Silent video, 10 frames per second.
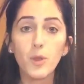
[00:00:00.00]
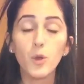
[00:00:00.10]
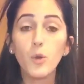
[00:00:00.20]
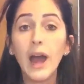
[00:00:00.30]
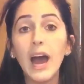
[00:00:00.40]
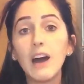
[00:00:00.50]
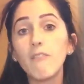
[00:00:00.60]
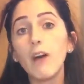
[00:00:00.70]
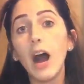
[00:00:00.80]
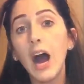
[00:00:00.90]
who
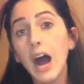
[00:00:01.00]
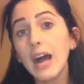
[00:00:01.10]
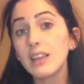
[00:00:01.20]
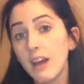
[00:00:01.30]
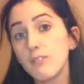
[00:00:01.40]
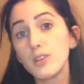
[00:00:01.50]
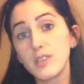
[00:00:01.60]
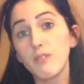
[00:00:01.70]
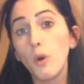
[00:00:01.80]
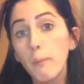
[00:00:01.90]
have high levels
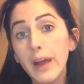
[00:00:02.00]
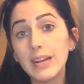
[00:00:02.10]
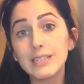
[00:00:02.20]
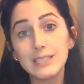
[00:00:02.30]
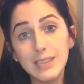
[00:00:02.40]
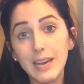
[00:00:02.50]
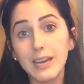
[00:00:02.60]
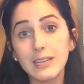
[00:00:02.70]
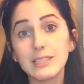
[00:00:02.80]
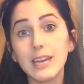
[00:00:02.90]
of
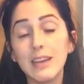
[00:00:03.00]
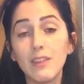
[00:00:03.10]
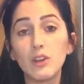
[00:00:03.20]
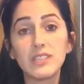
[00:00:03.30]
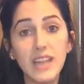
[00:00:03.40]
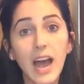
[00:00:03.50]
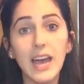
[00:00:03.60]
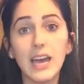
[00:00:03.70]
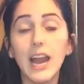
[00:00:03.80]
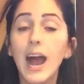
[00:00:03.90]
omega-6 in their
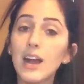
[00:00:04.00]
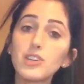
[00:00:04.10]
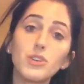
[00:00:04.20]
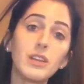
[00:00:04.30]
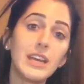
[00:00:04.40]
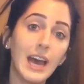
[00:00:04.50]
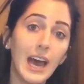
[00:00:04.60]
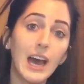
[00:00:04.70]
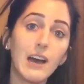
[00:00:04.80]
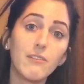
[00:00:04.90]
diet actually
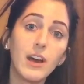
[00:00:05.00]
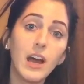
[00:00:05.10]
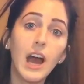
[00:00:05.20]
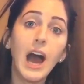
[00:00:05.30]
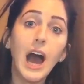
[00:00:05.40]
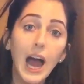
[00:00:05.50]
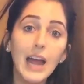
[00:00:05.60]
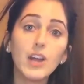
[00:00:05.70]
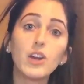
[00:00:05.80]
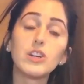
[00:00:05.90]
have
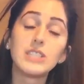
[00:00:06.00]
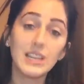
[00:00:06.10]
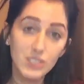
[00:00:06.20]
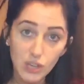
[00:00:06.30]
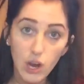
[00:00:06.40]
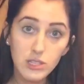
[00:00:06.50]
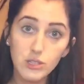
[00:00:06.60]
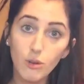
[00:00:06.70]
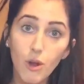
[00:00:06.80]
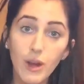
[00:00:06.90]
higher
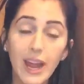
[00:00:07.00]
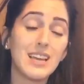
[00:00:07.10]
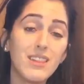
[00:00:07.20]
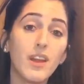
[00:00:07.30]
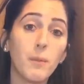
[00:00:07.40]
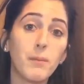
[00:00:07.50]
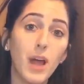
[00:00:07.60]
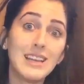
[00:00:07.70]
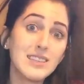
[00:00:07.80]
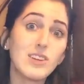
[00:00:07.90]
testosterone in their
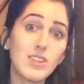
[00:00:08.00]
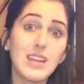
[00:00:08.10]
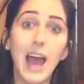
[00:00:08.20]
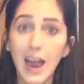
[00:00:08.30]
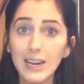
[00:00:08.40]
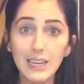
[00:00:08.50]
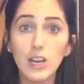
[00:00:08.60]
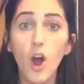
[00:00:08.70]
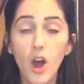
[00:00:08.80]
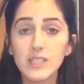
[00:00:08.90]
blood. These are the acne
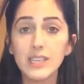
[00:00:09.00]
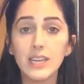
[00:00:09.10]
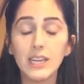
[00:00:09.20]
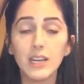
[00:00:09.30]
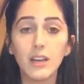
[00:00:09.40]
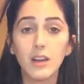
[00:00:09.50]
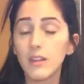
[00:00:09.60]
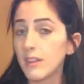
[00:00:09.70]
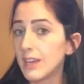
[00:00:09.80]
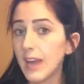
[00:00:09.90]
causing,
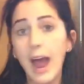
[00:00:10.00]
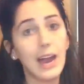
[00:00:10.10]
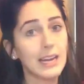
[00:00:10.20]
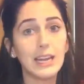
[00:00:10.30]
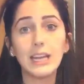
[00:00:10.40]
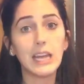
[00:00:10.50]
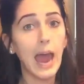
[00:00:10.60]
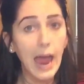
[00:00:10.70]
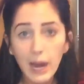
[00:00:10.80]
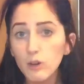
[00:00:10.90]
the acne
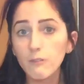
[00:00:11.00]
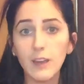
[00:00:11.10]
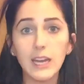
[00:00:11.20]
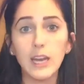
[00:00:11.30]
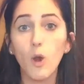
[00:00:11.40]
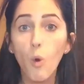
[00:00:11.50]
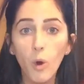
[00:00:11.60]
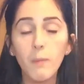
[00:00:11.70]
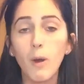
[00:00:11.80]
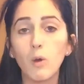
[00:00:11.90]
aggravating
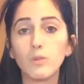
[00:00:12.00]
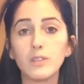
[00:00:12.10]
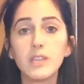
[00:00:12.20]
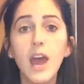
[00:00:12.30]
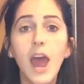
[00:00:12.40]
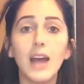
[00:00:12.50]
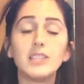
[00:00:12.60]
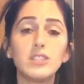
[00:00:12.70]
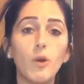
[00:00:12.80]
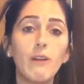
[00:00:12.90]
hormones.
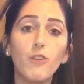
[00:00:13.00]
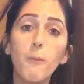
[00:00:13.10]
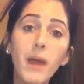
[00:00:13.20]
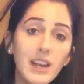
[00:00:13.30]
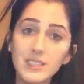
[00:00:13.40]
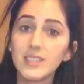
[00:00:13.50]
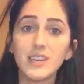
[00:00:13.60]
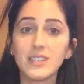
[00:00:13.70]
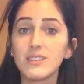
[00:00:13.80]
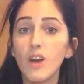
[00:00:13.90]
And so if
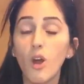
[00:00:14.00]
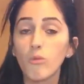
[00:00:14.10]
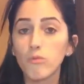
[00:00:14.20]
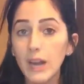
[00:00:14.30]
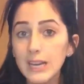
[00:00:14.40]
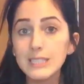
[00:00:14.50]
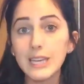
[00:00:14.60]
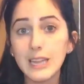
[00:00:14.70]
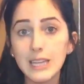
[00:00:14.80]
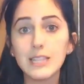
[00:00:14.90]
omega-6s are
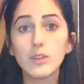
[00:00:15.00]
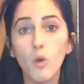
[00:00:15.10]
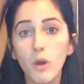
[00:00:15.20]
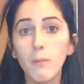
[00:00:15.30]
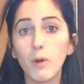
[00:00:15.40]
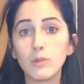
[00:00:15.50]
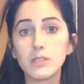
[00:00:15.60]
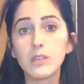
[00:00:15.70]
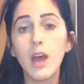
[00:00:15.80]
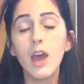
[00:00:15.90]
raising these
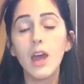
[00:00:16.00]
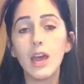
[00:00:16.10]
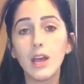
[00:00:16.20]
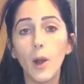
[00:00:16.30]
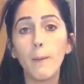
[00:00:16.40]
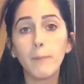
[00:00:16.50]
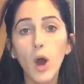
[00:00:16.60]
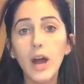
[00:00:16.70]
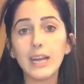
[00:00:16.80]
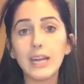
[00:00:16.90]
hormones in our
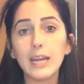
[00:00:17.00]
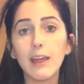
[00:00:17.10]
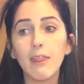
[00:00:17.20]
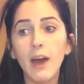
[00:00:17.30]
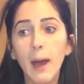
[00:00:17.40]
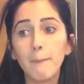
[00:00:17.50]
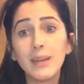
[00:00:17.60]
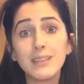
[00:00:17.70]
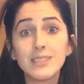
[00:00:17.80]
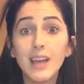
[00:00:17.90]
body, that
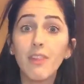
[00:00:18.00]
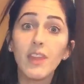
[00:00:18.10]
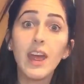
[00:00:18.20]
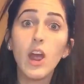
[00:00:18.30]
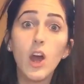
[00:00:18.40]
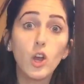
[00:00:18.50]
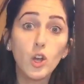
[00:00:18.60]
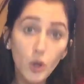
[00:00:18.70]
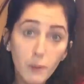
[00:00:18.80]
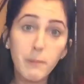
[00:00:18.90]
means that they
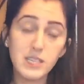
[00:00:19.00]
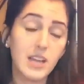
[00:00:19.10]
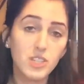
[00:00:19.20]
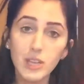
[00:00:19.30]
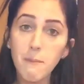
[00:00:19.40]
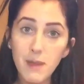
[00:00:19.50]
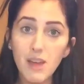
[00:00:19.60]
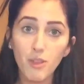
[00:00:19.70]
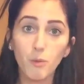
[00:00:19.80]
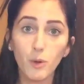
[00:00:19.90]
could potentially be
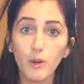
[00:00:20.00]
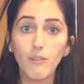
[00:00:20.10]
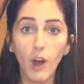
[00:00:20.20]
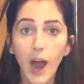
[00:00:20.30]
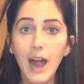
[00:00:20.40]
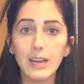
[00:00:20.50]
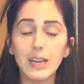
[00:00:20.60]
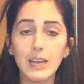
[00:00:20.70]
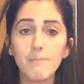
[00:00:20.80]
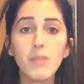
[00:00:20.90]
at the root of our
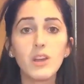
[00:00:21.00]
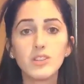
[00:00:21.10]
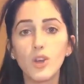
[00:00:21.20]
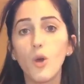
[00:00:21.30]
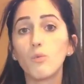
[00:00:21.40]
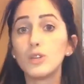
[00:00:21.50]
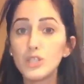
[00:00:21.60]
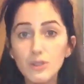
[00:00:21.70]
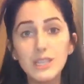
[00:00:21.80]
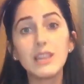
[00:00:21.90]
acne. So
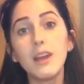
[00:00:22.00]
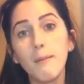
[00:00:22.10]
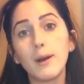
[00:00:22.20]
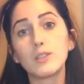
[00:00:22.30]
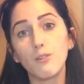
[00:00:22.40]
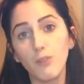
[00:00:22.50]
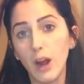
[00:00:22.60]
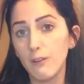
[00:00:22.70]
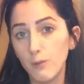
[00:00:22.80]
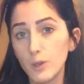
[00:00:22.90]
reducing the amount of
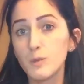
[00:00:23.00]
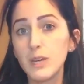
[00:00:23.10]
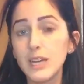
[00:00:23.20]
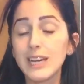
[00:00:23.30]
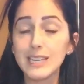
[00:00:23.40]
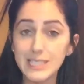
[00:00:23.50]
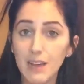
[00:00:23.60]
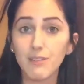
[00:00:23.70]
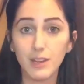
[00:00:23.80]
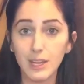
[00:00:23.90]
fried foods we eat can
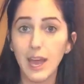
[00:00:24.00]
definitely